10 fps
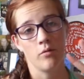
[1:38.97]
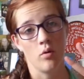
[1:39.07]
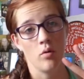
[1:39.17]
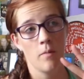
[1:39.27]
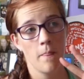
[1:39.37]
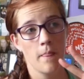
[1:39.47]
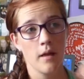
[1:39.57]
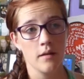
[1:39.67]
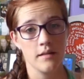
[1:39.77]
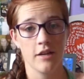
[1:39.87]
four,
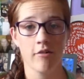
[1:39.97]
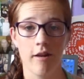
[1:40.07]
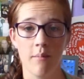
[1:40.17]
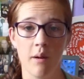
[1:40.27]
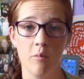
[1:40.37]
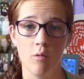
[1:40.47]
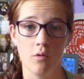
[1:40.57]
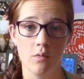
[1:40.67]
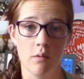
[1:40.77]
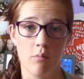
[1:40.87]
decorate my
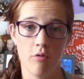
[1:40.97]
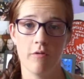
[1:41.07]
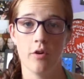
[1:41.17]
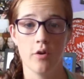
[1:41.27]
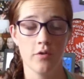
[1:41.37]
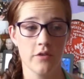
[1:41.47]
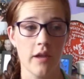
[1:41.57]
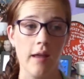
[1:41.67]
walls with more photos.